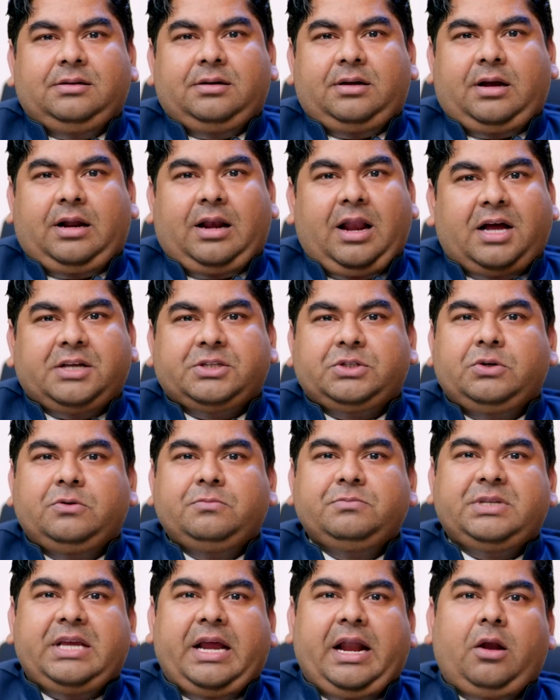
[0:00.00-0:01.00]
classrooms
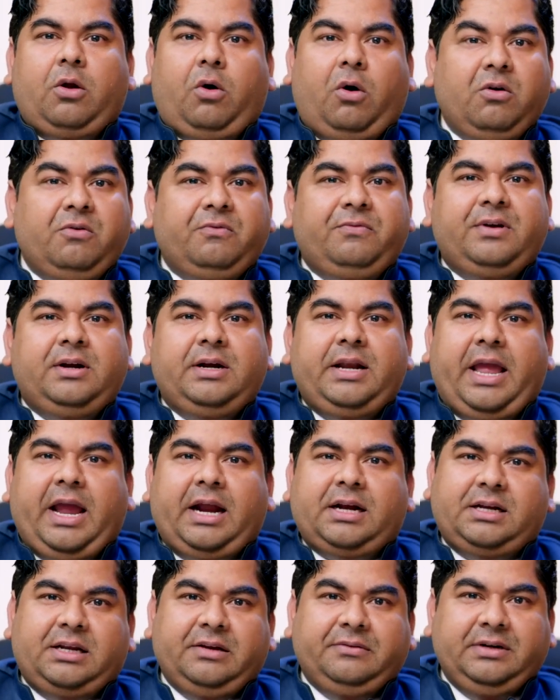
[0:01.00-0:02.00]
and on-field
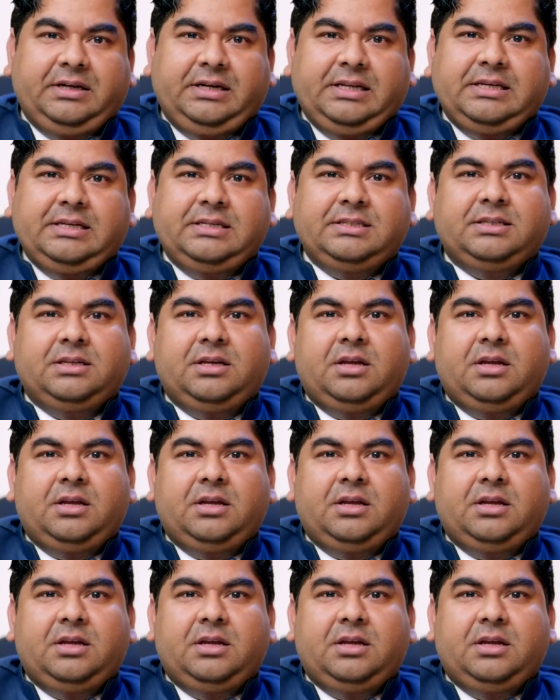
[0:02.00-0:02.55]
activities,